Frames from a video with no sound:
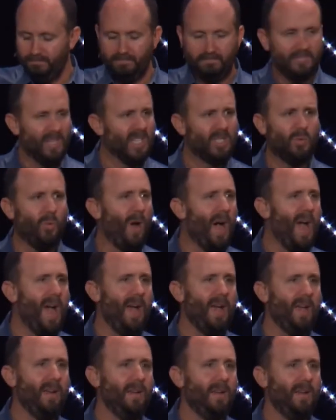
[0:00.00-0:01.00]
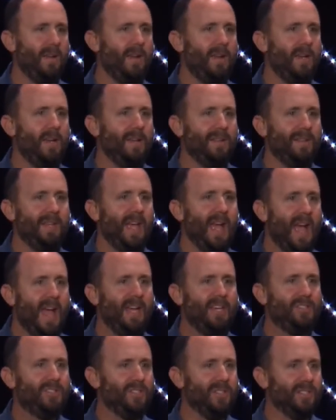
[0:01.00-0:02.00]
That's why the
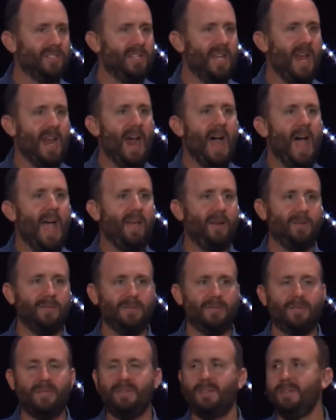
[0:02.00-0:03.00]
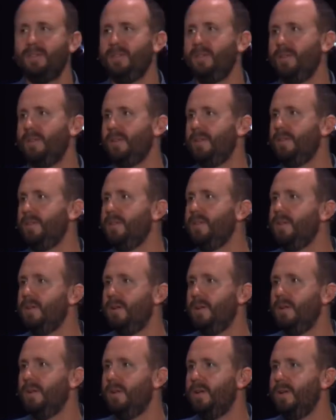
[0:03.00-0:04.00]
ancients had idols
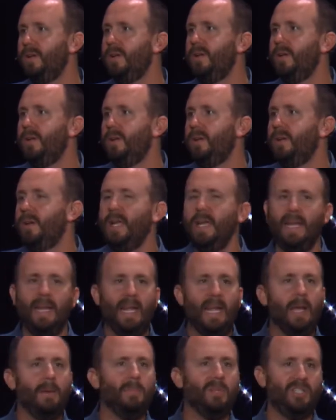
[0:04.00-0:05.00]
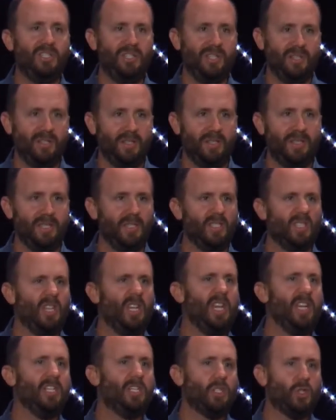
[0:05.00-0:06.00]
and images and
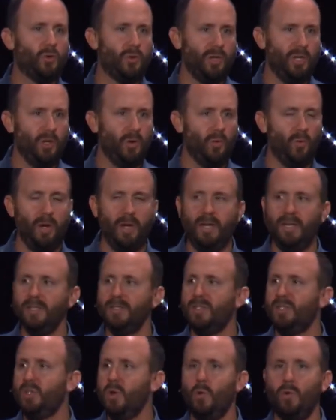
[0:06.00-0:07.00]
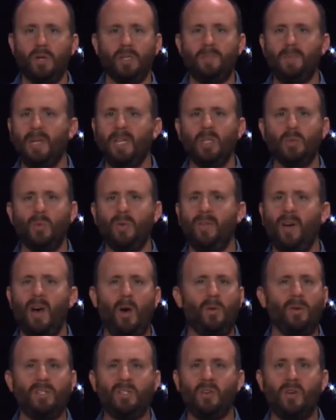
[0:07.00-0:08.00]
history you read and stories, because we've
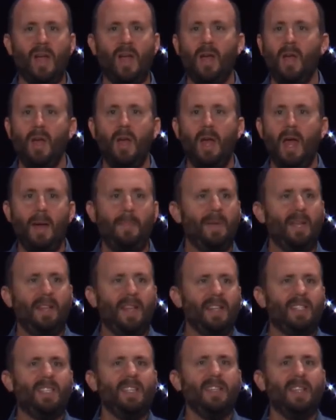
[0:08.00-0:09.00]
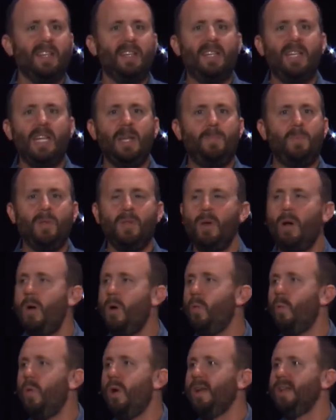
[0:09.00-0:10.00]
always tried. I mean, that's in the
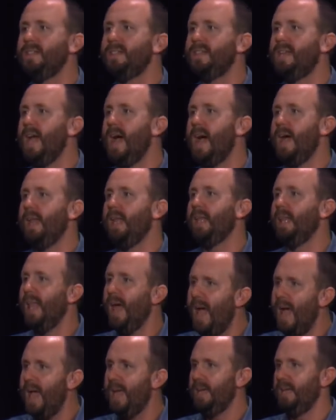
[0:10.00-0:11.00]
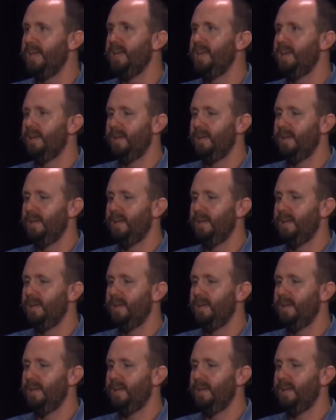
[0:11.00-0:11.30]
heart. What is God like?